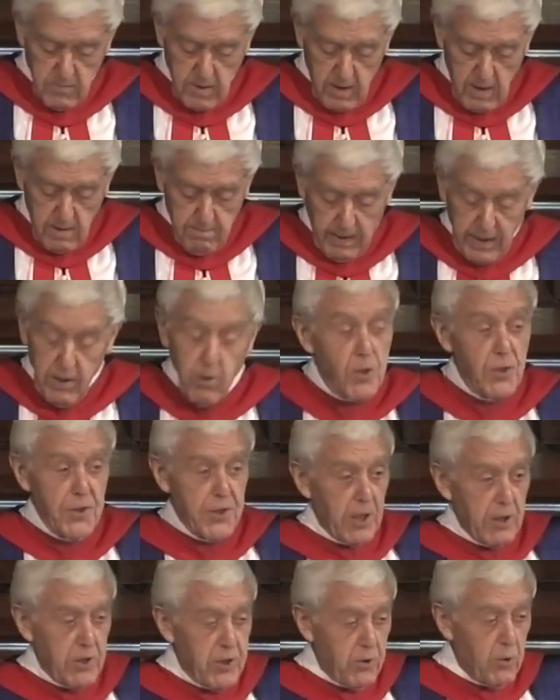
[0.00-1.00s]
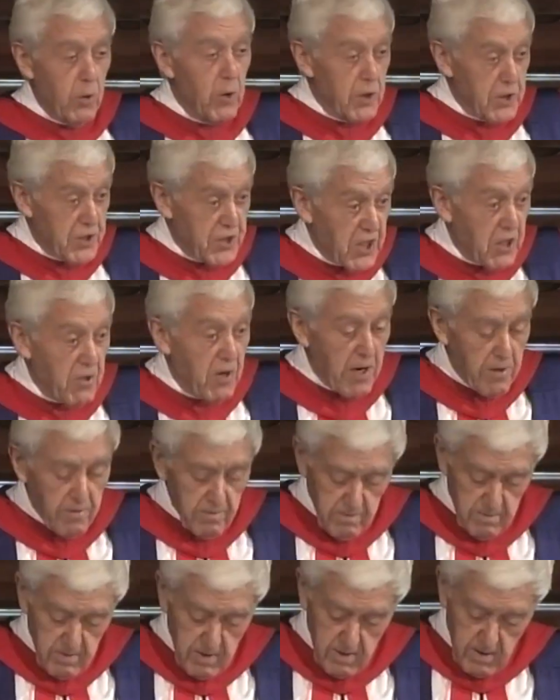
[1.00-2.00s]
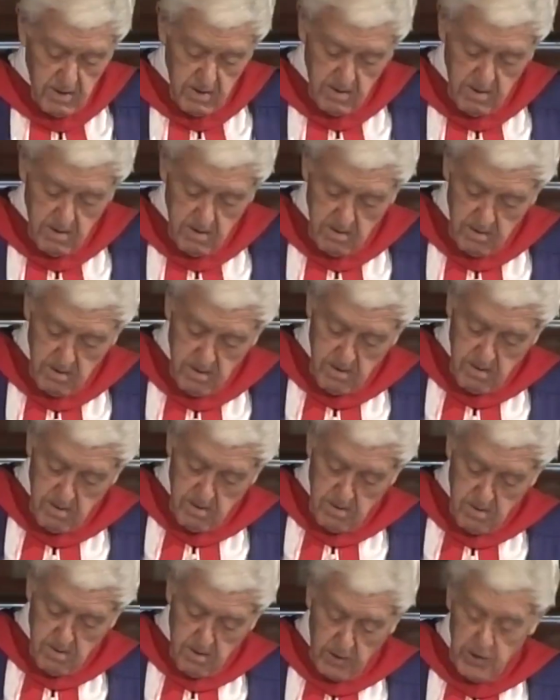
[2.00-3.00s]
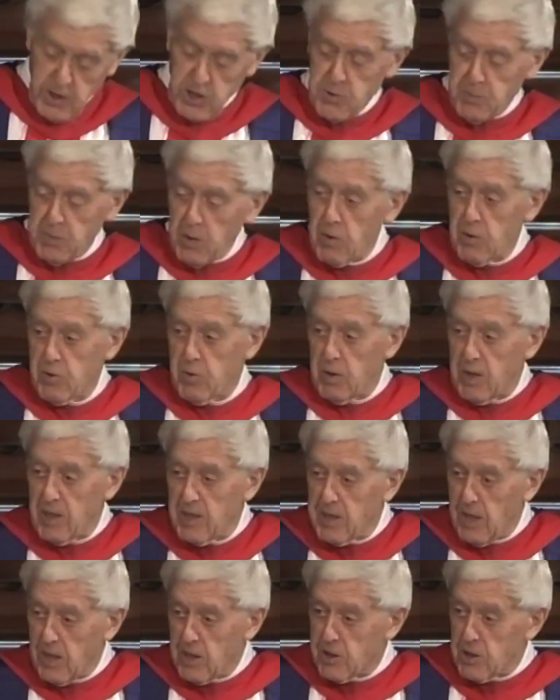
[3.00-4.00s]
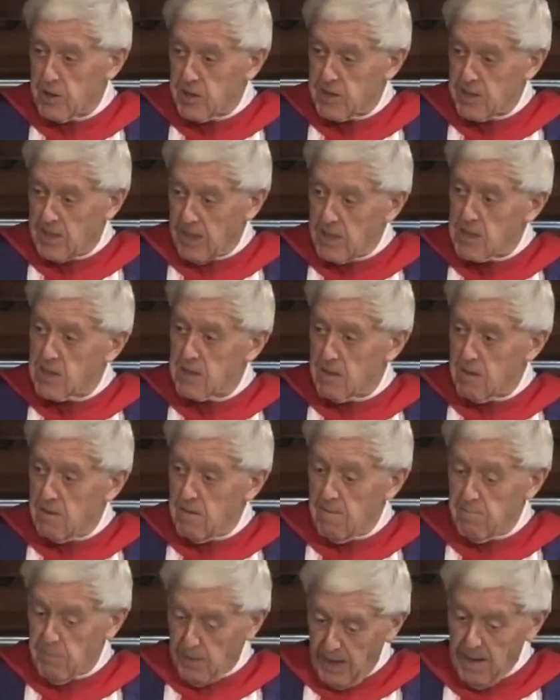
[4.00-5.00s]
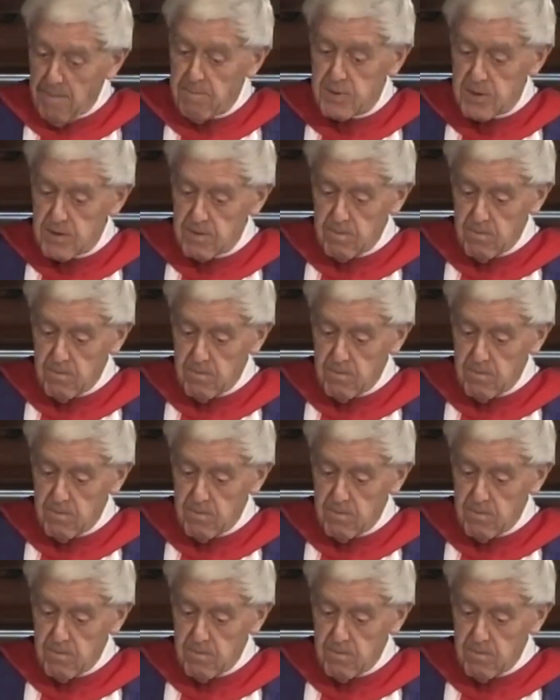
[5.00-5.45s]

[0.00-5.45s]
may also score 0 on the spiritual intelligence test, perhaps.